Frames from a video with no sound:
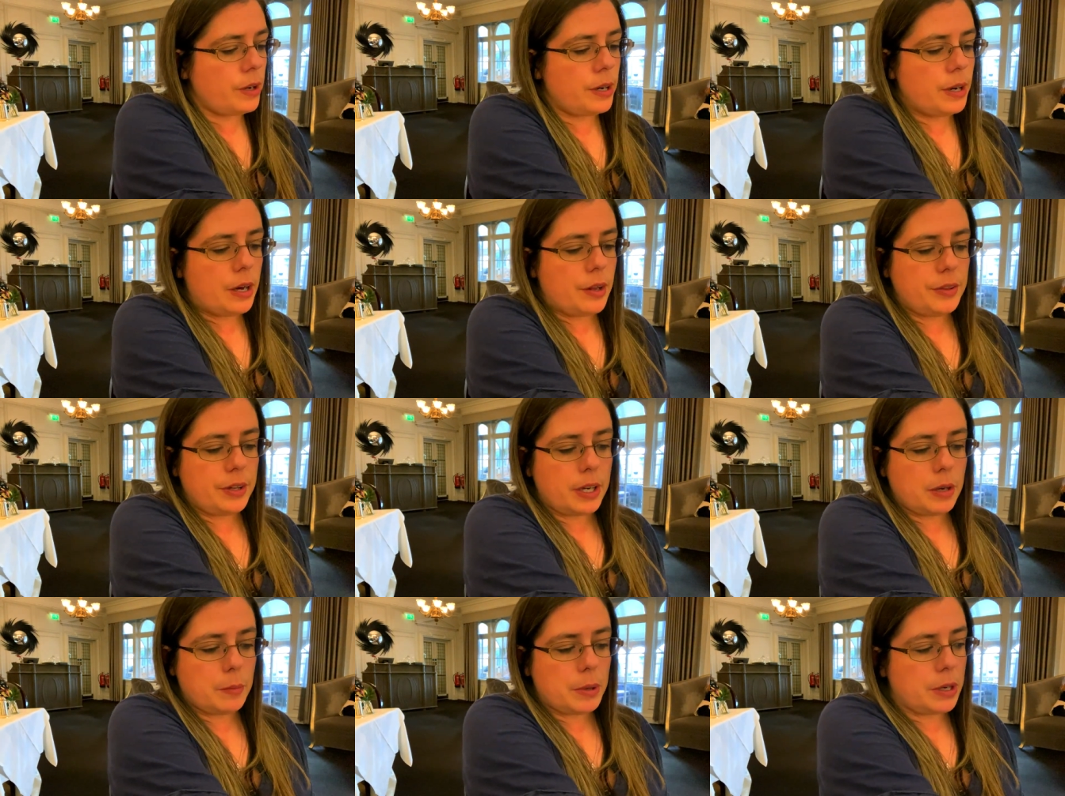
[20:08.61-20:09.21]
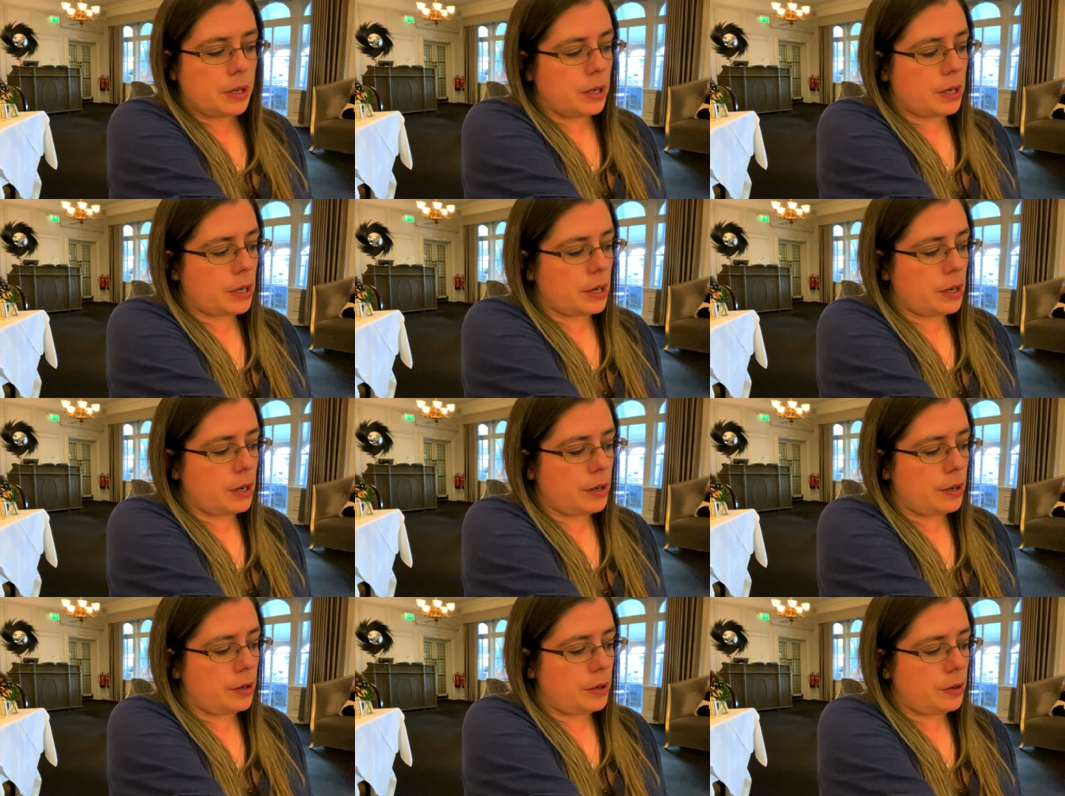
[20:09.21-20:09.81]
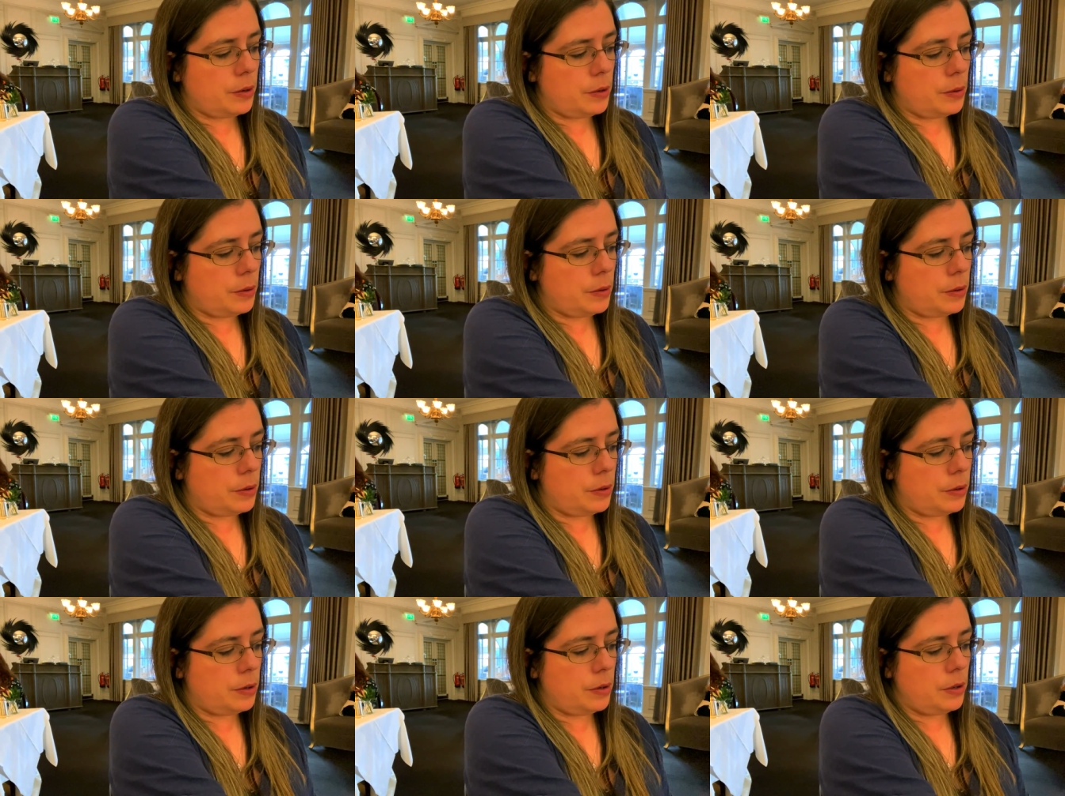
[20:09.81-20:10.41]
Now I think I'm going to
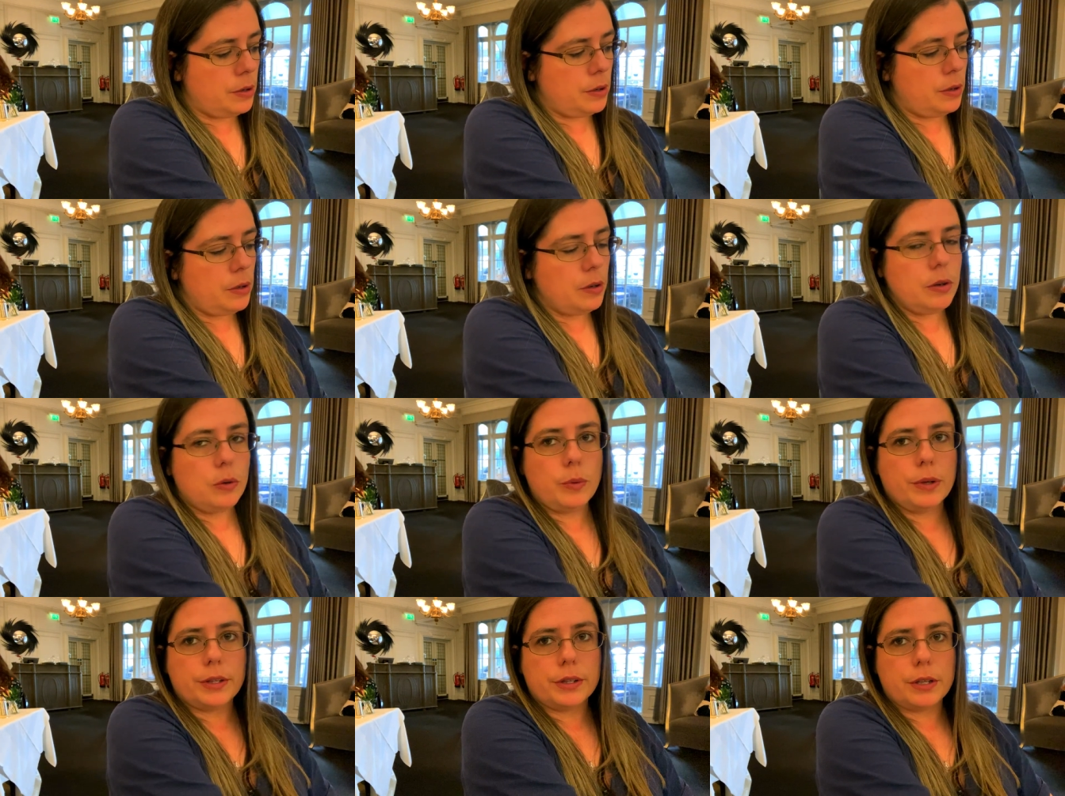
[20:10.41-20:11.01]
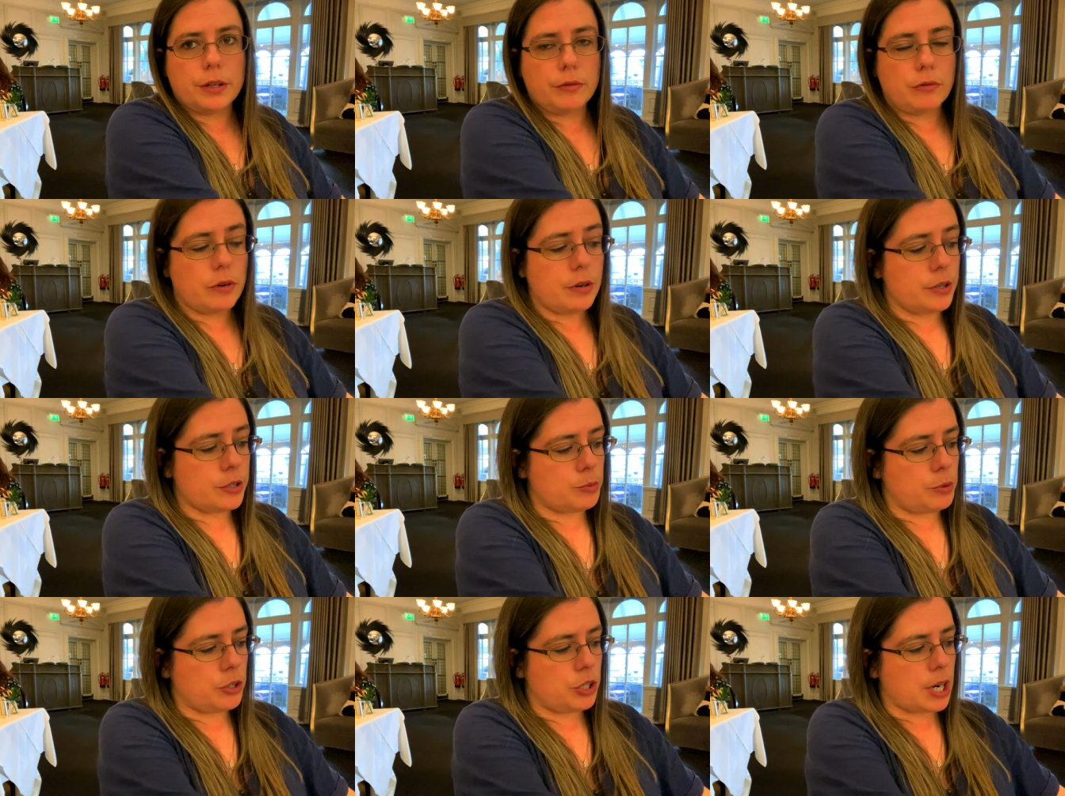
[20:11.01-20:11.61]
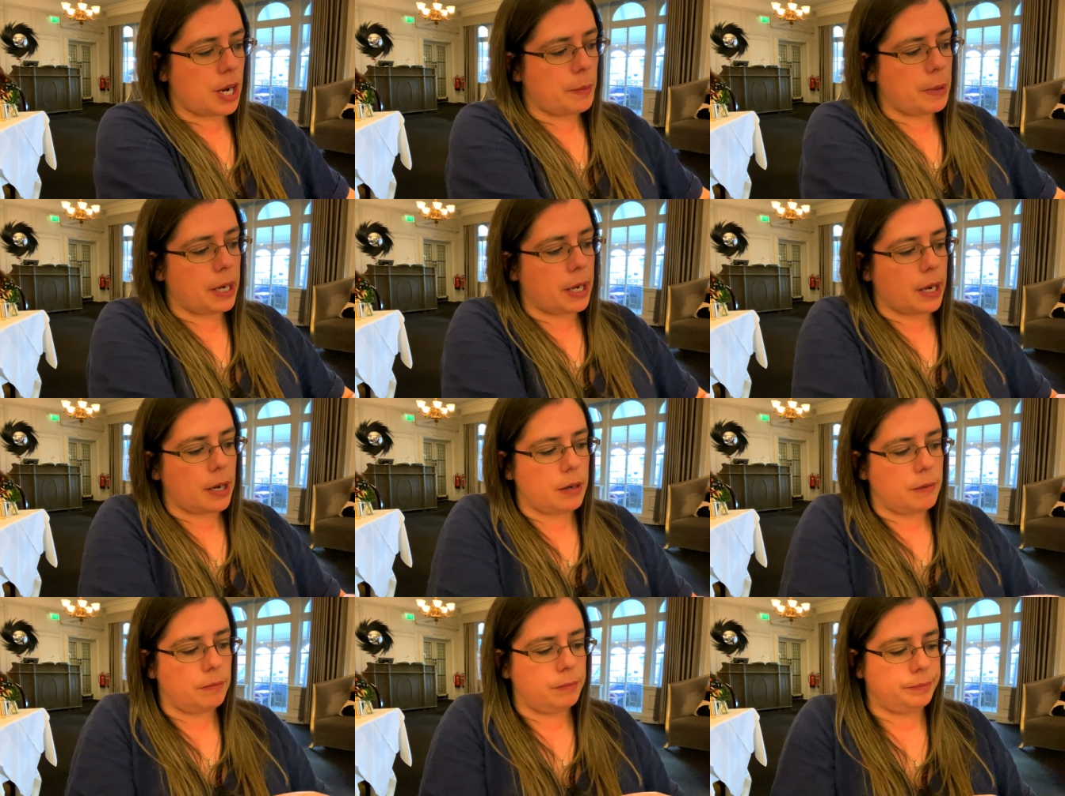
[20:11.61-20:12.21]
go with the raspberry jam
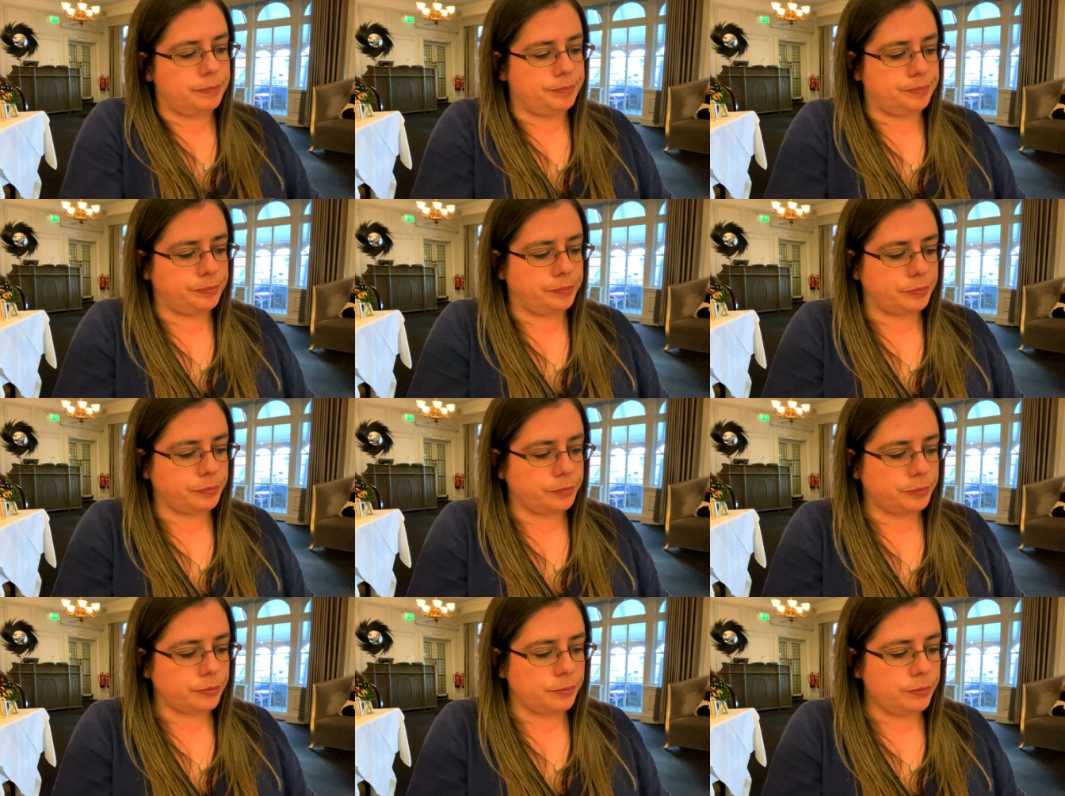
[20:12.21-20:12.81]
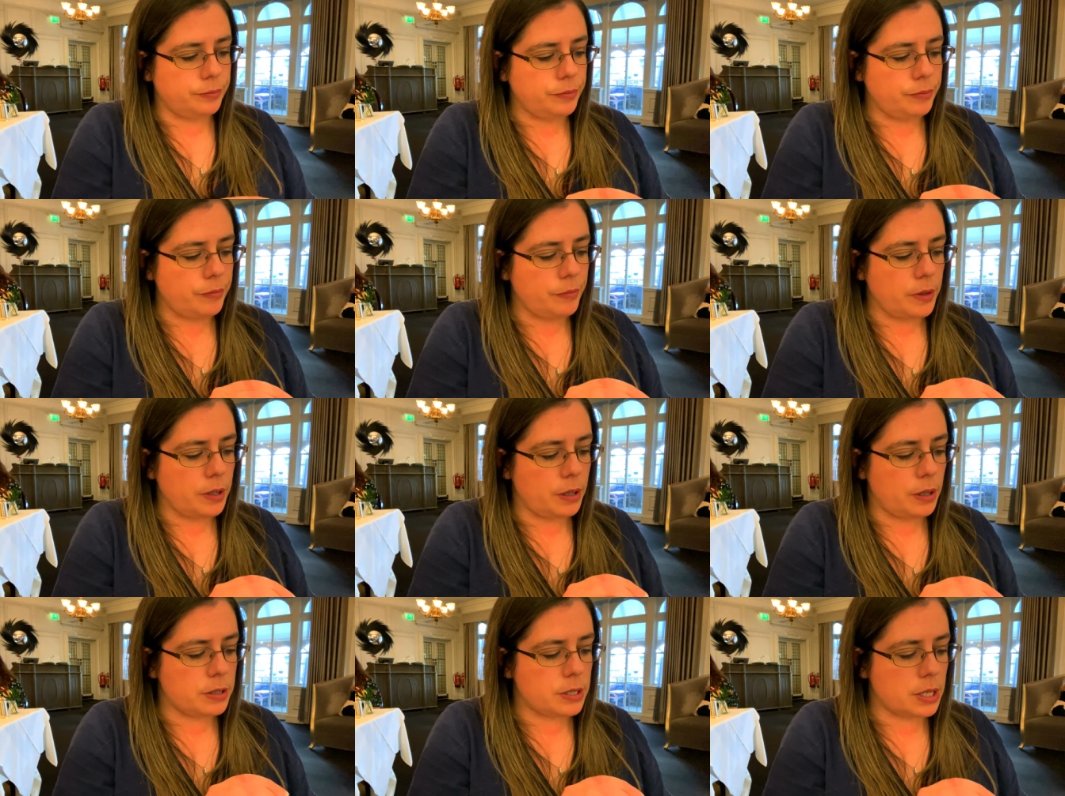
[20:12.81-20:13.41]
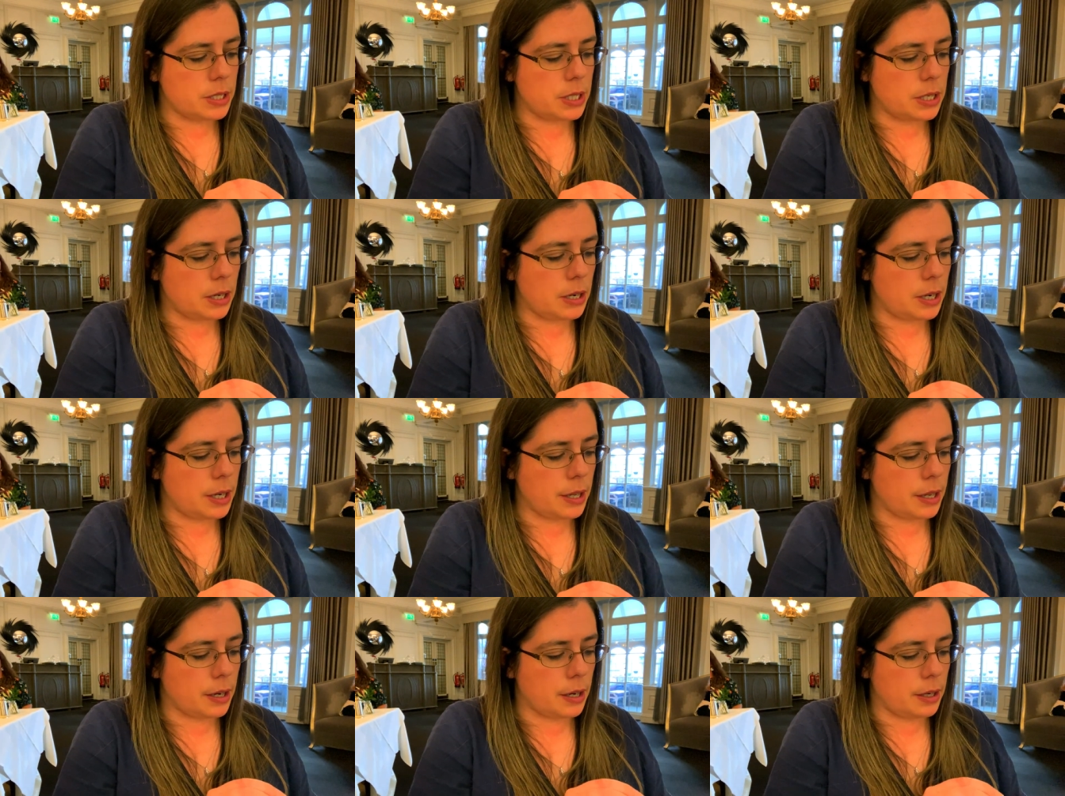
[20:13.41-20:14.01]
again. So I did
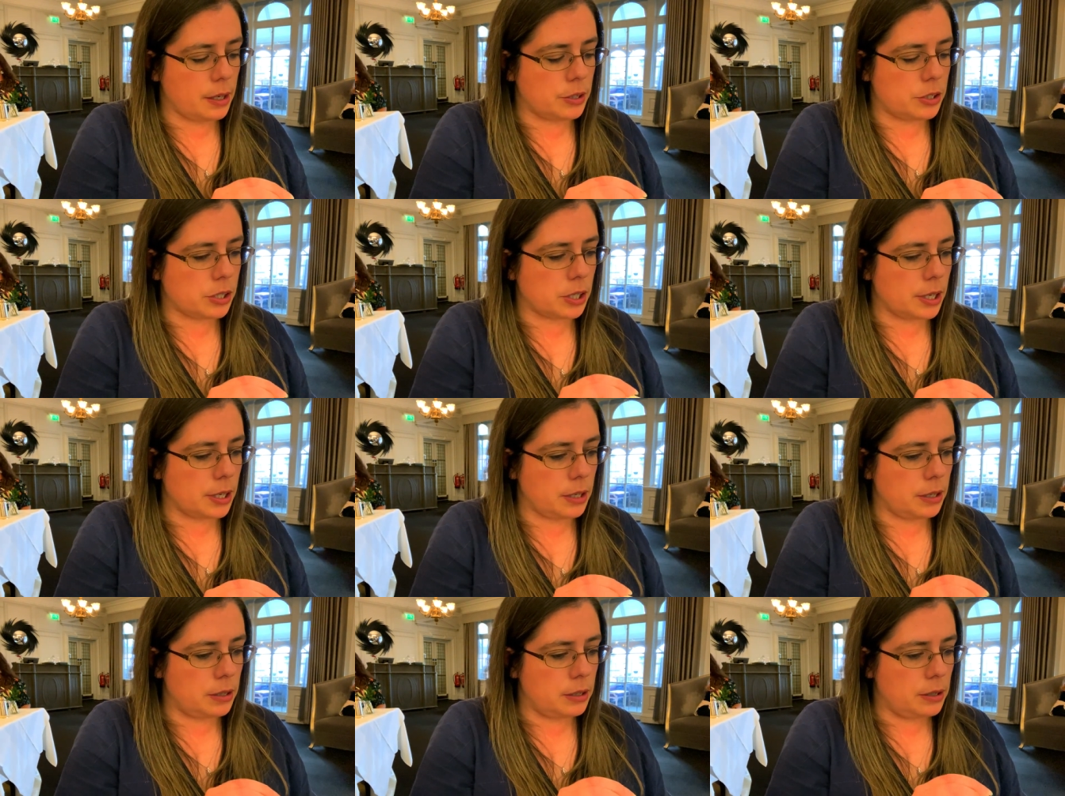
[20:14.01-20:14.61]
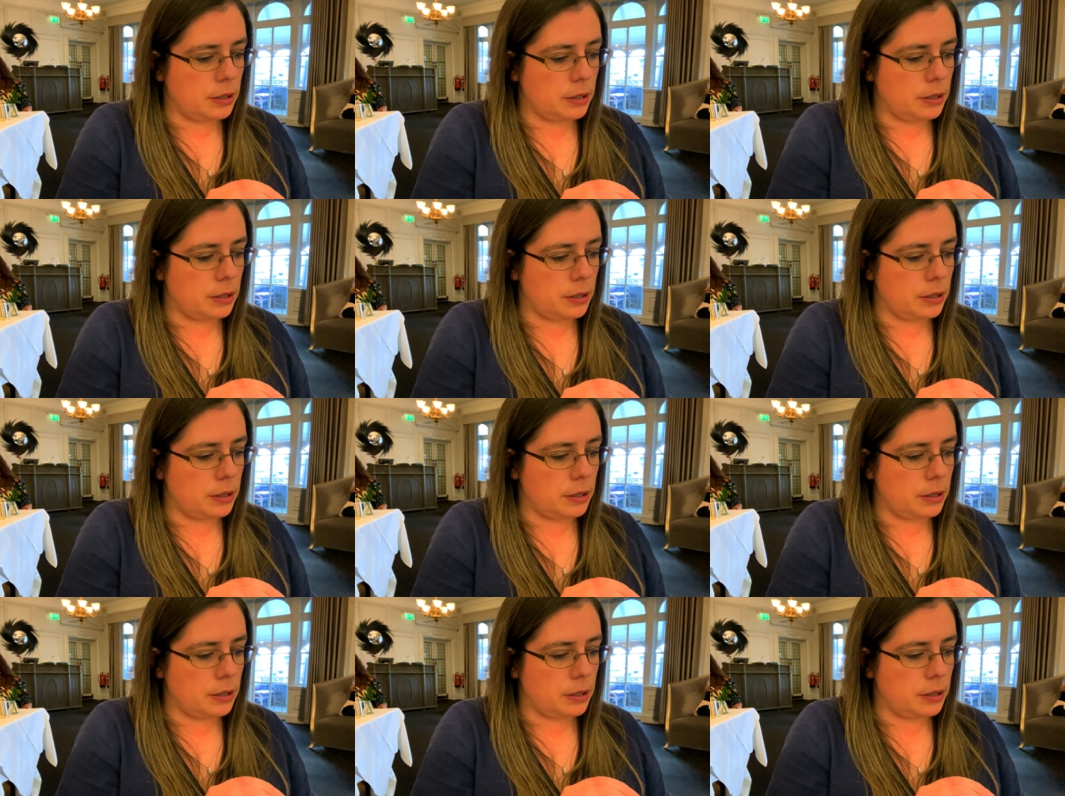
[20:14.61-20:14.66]
like that actually